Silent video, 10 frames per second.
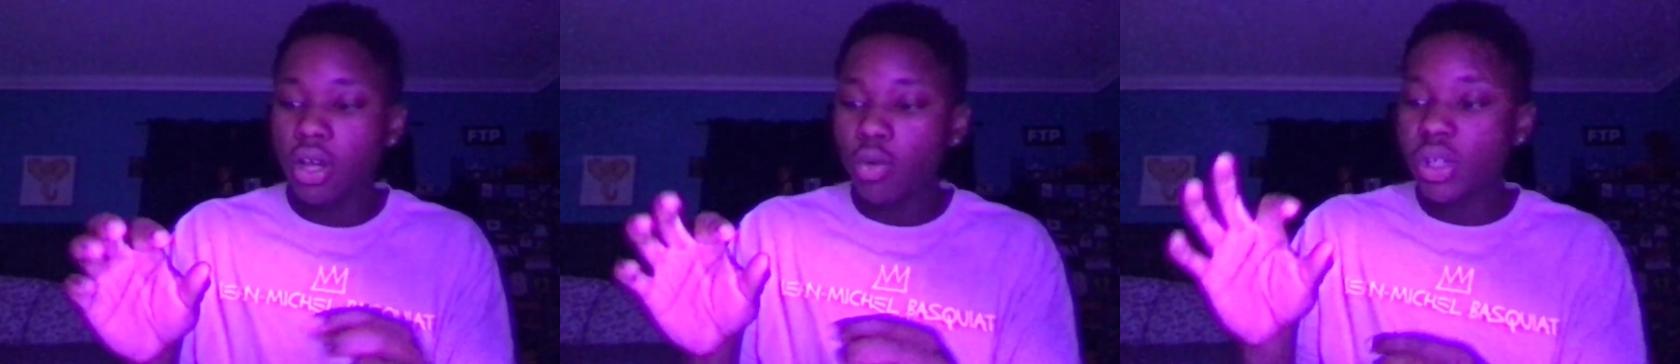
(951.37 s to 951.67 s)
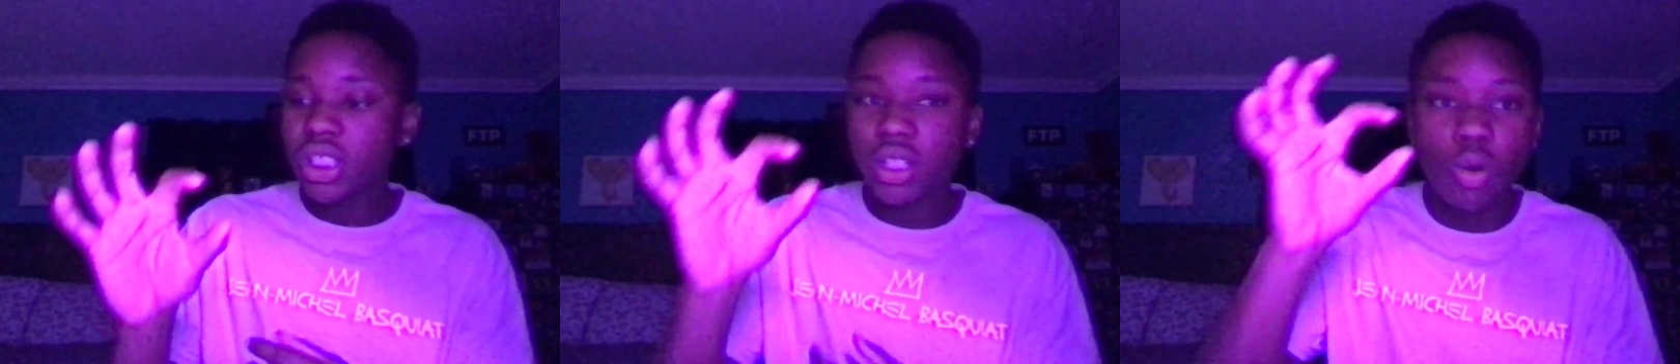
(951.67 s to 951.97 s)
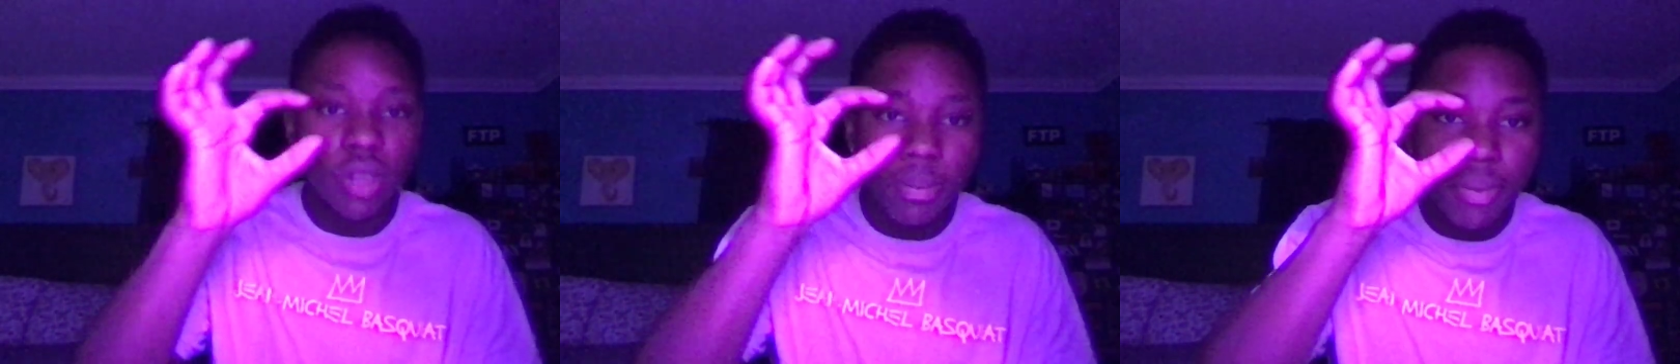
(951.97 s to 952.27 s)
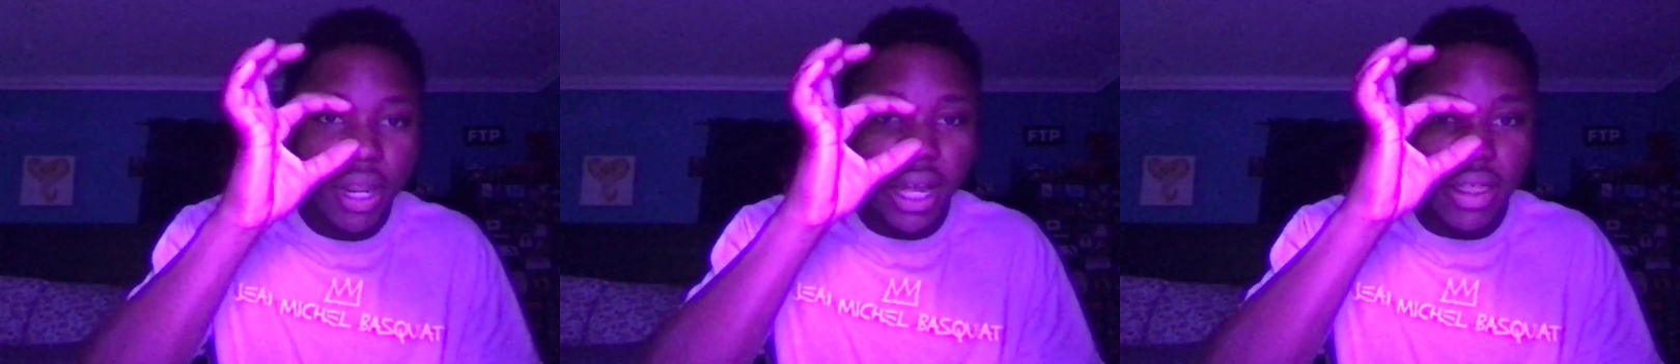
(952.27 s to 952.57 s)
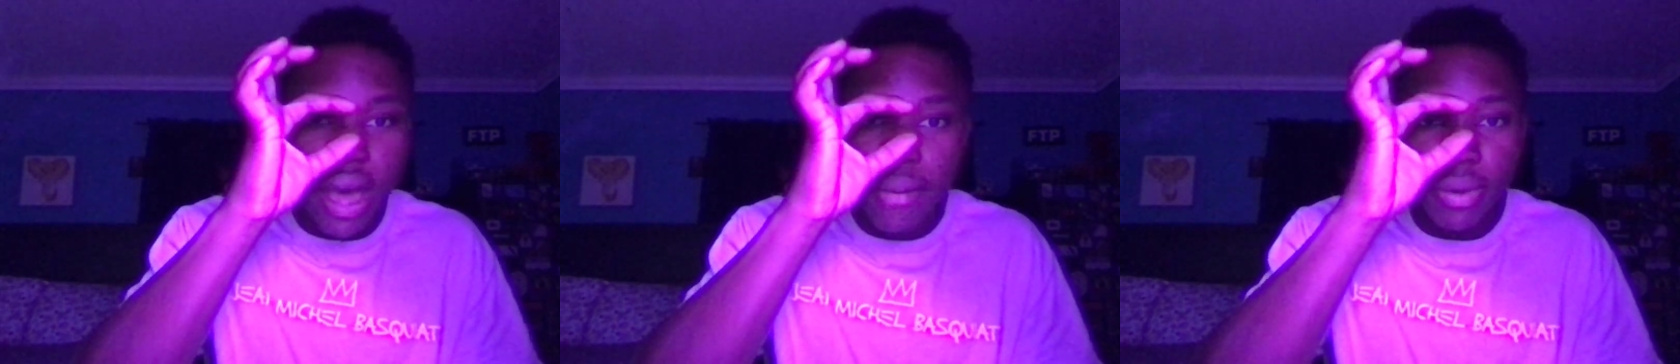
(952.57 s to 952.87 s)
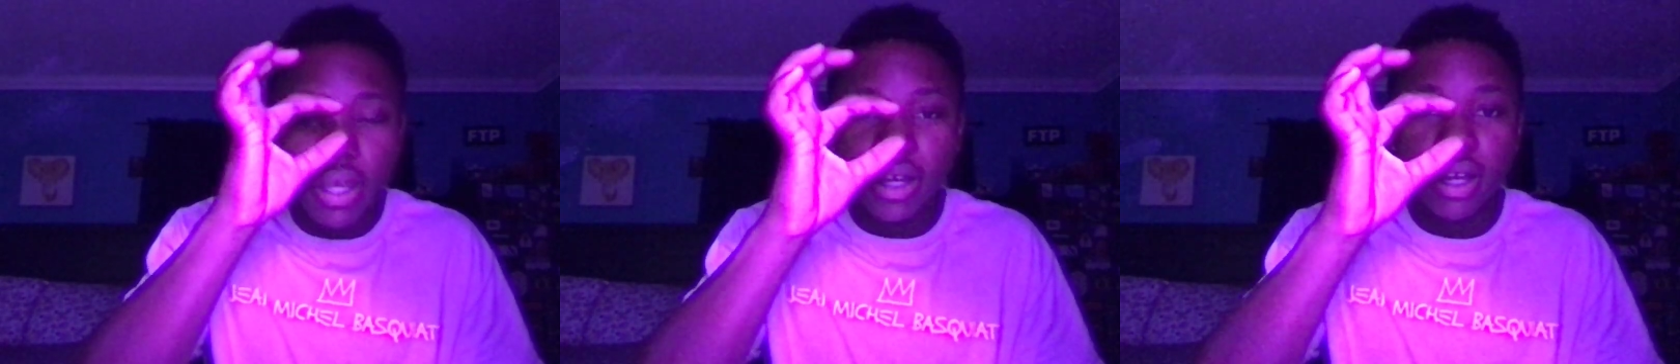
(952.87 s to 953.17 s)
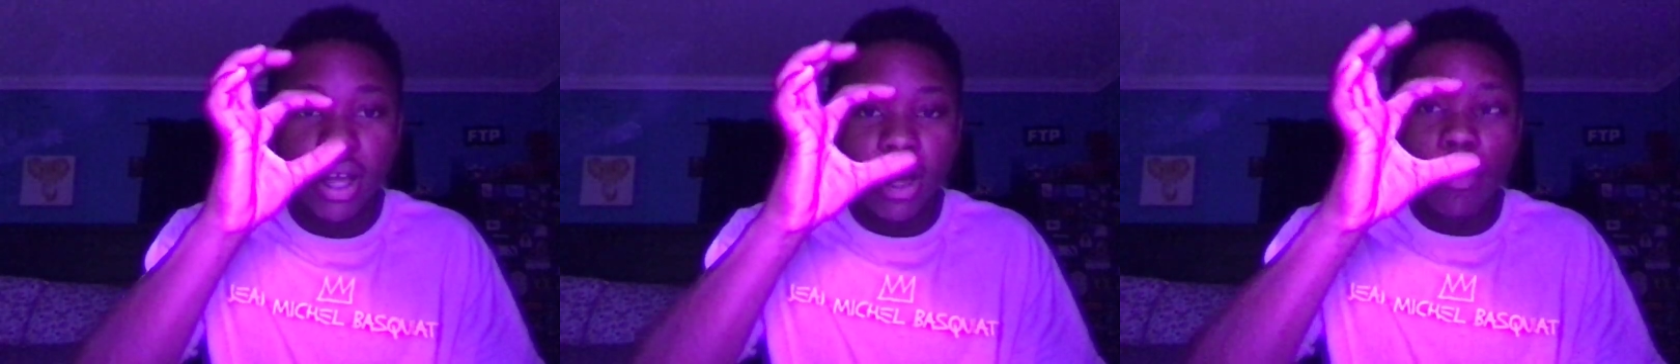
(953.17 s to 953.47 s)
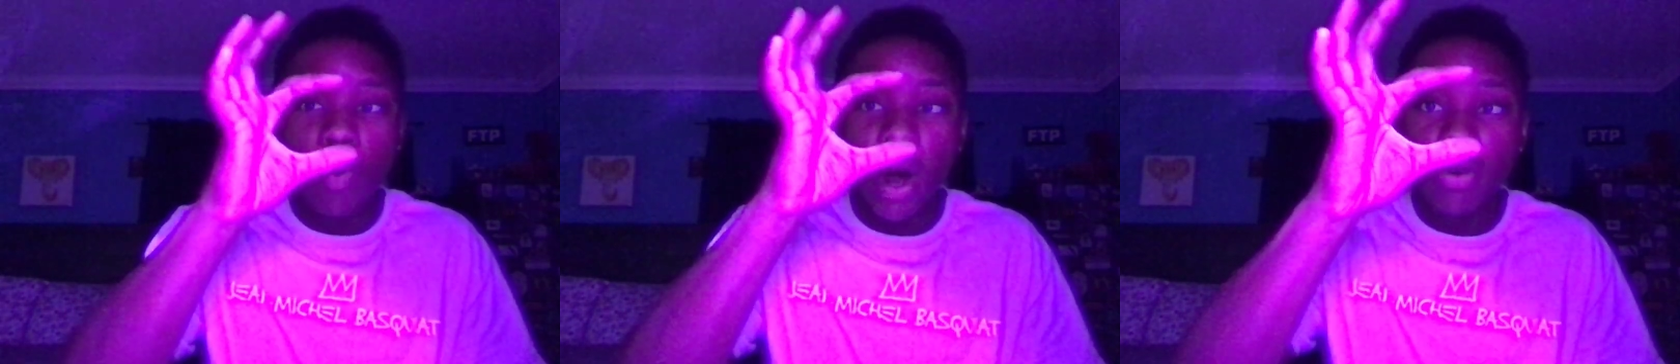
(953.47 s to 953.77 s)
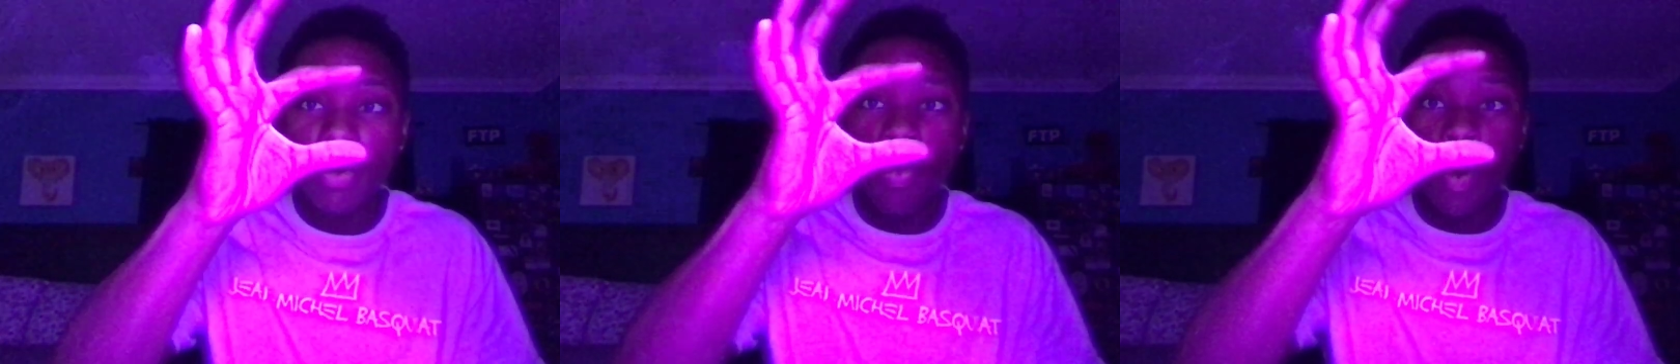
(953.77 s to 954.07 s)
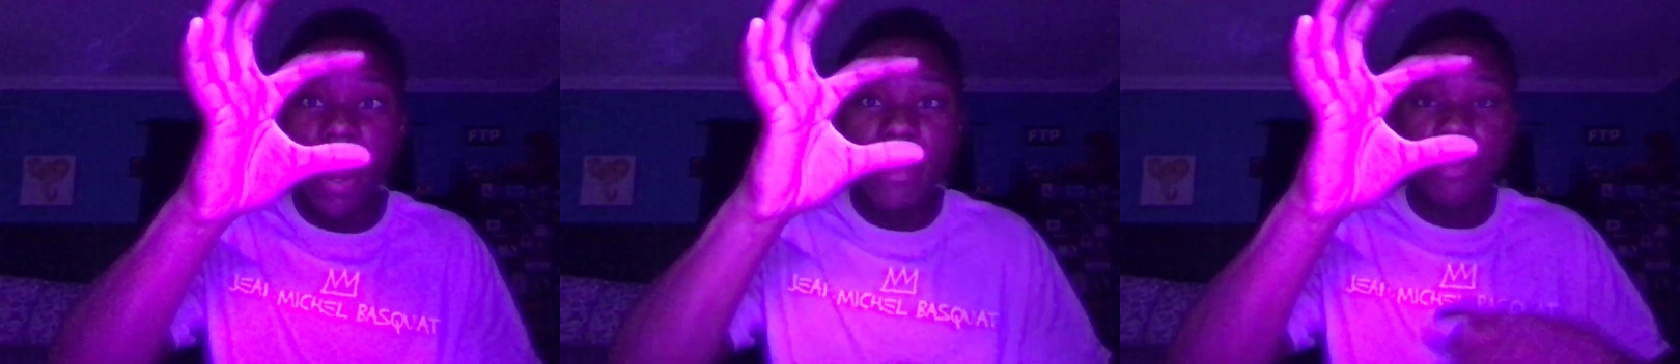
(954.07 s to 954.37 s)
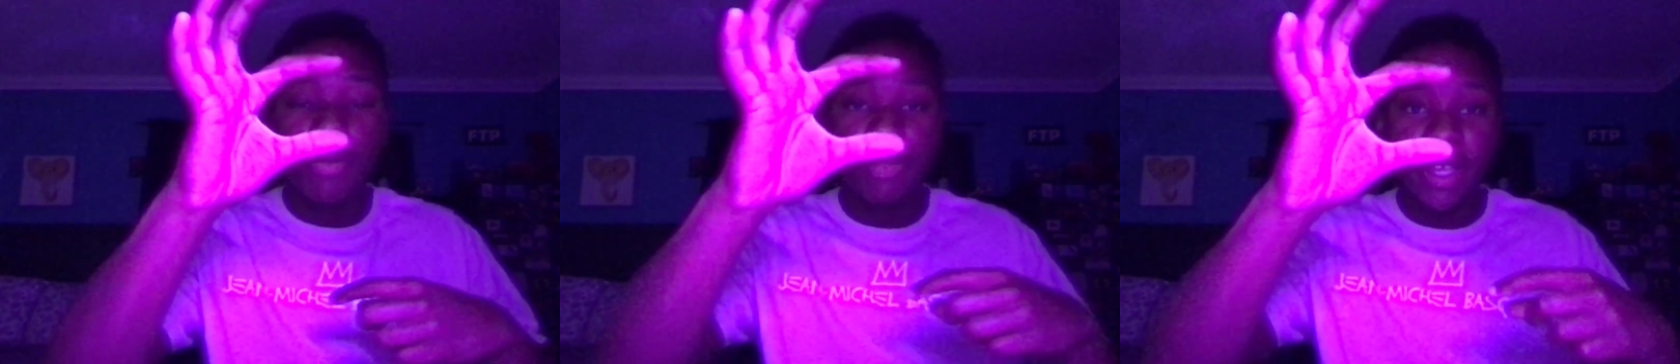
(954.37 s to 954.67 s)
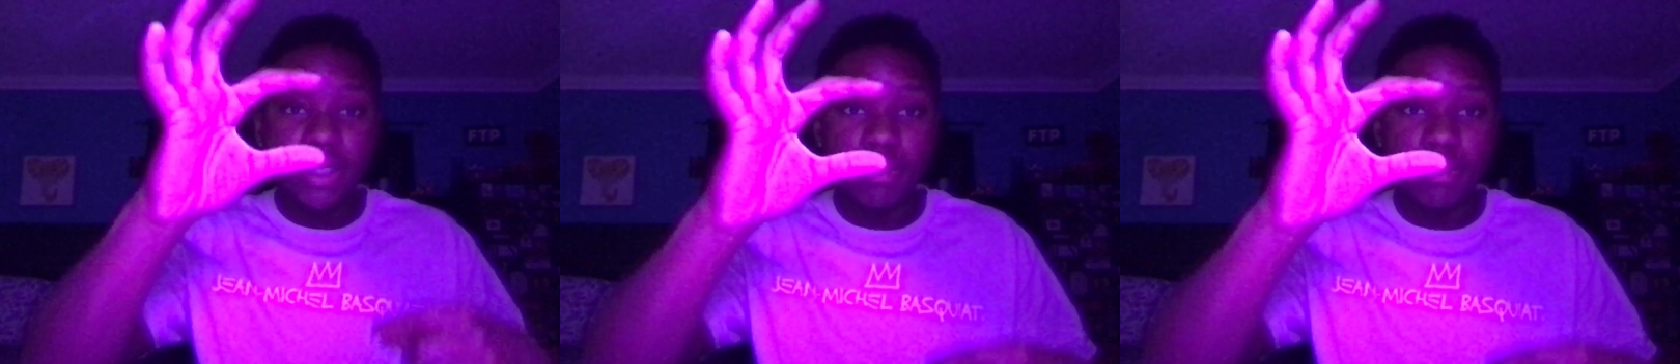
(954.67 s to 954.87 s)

which should only be like that big. Well, I don't know why they're this